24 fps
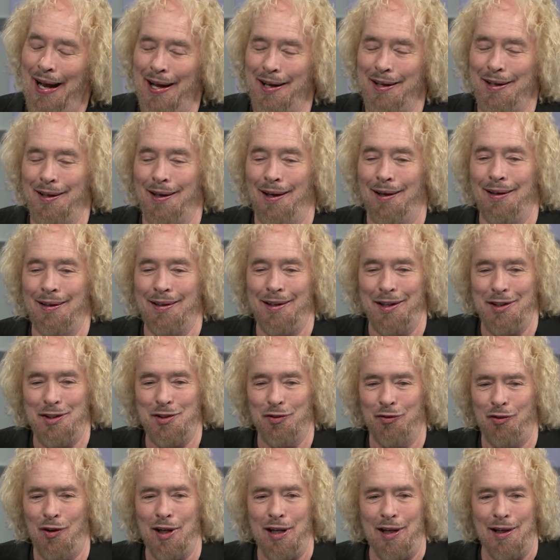And it's
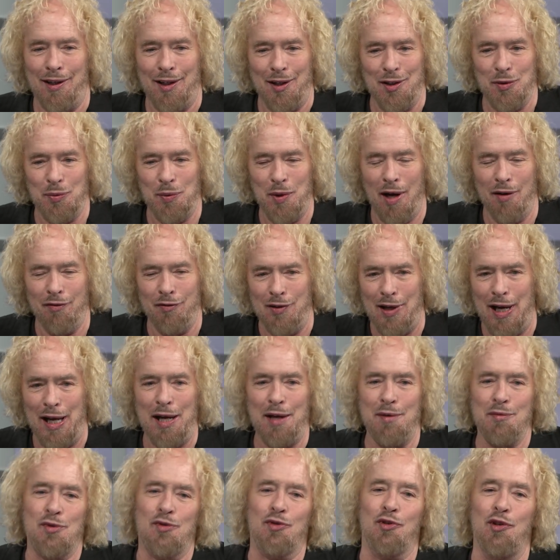funny because we have
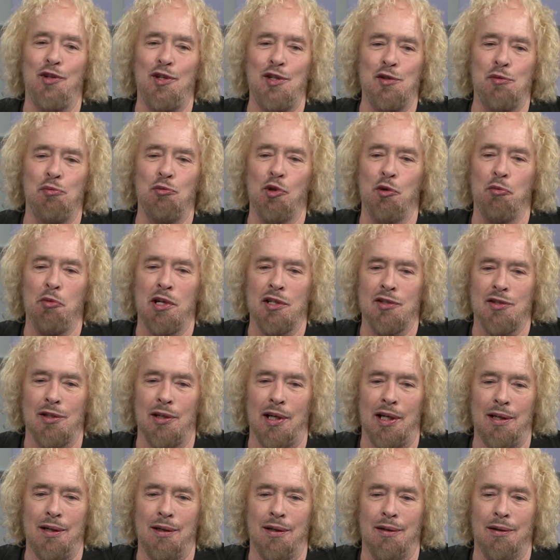names for these movements.
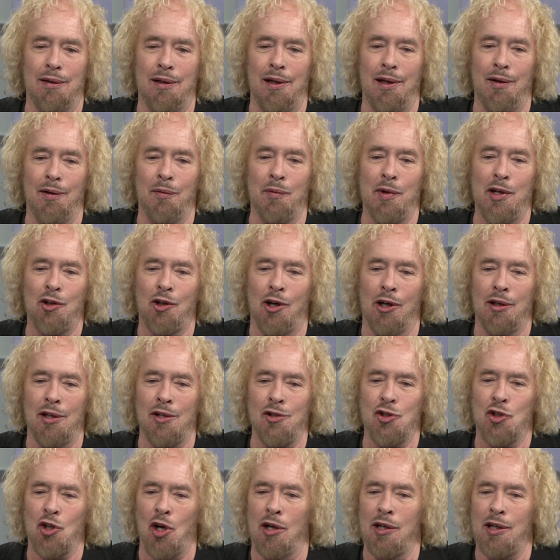Like, we call
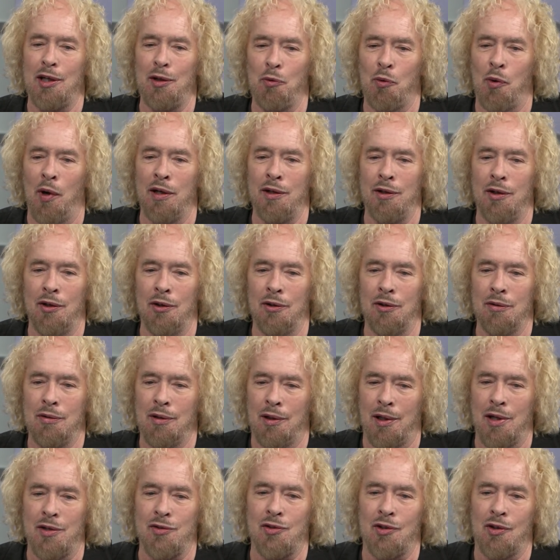it Johnny One Note
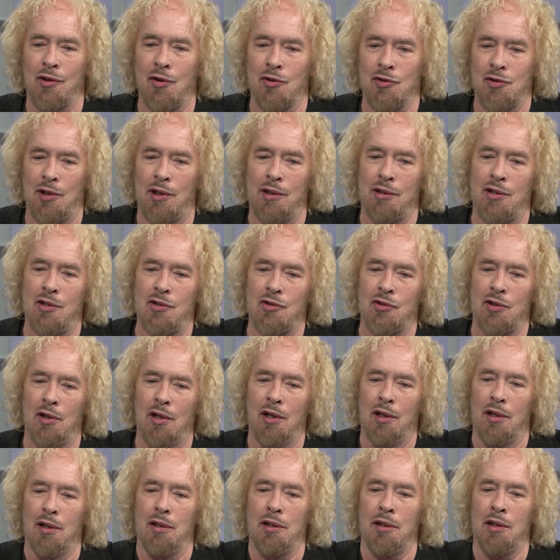because it goes like this:
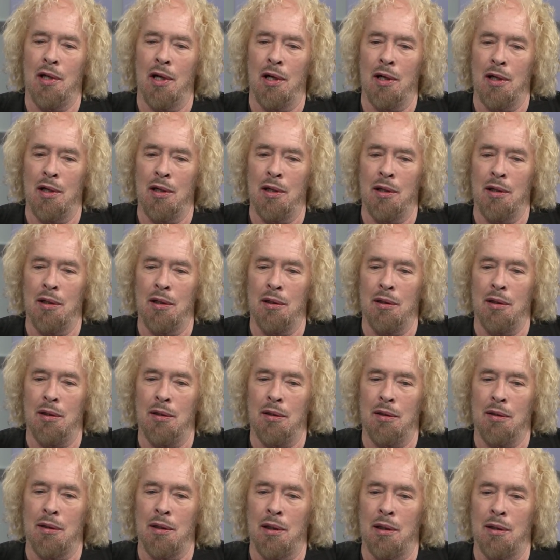
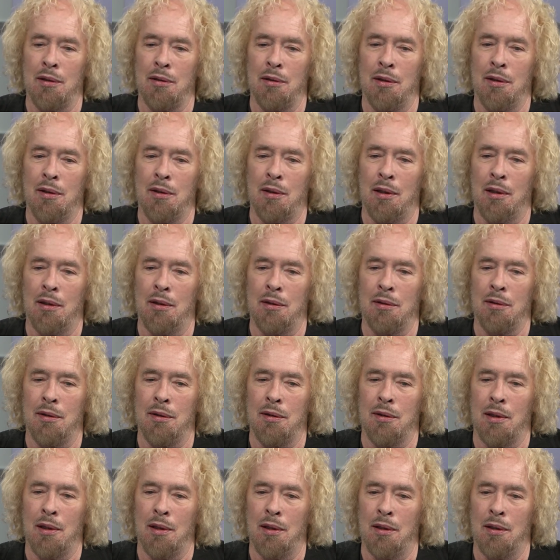yan tan tan
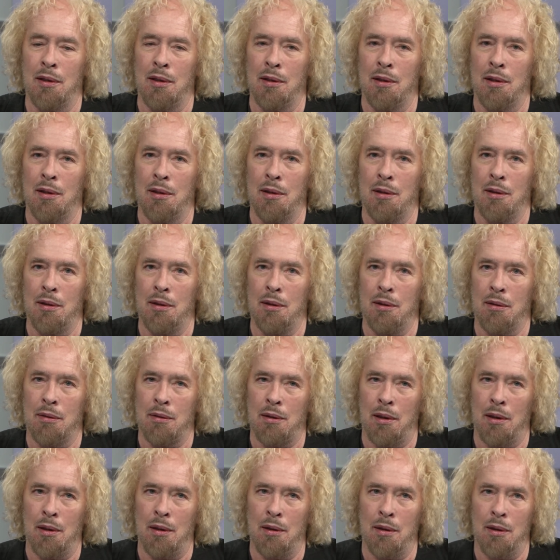tan
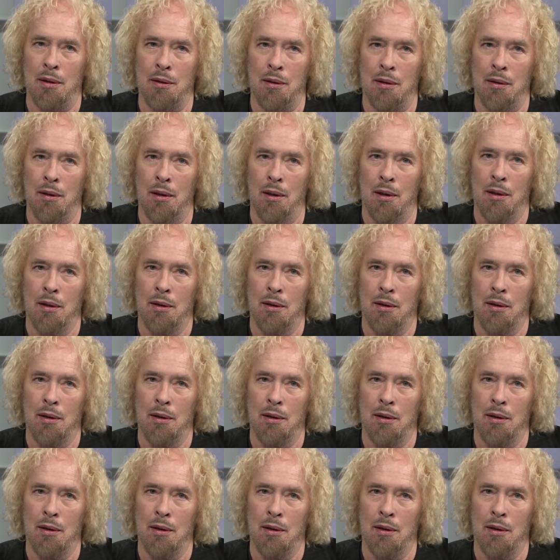tan.